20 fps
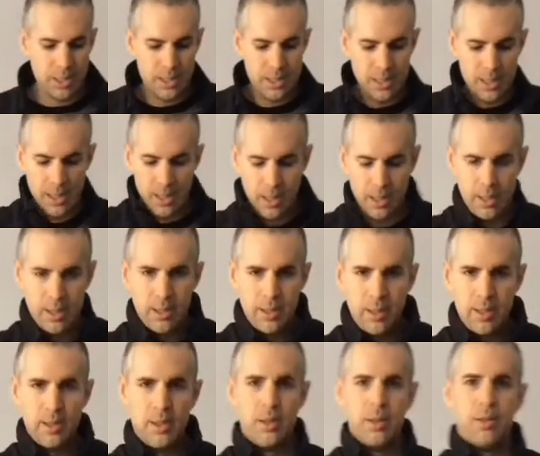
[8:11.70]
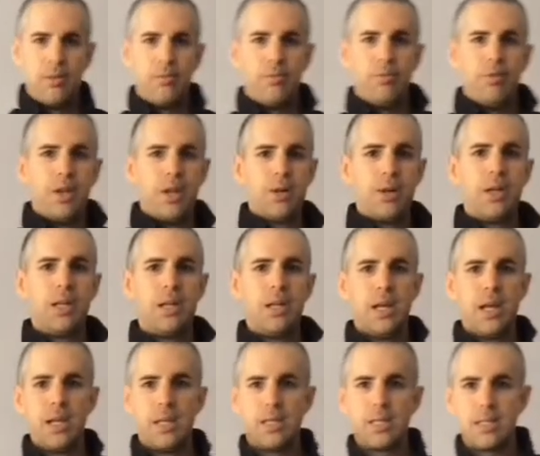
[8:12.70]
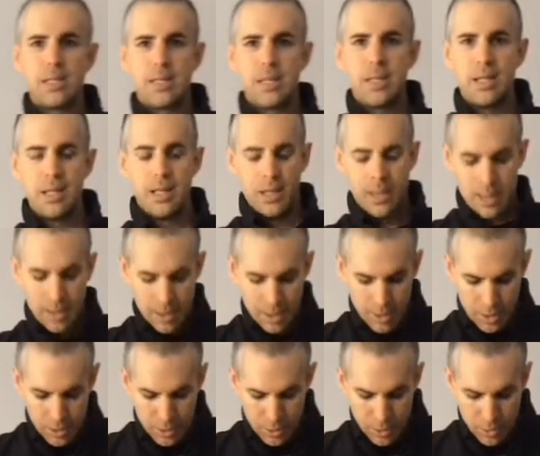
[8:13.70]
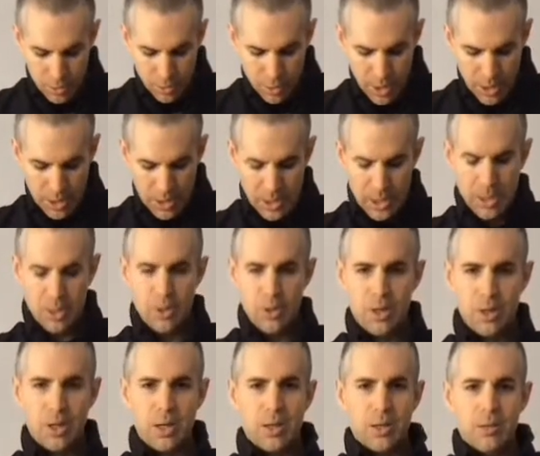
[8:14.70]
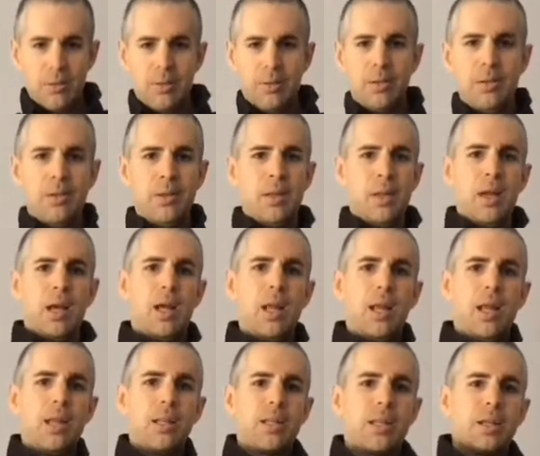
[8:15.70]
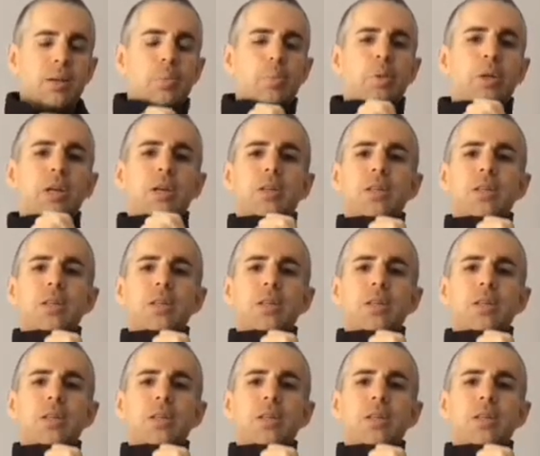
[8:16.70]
tell, very nice trendy look. I like to compare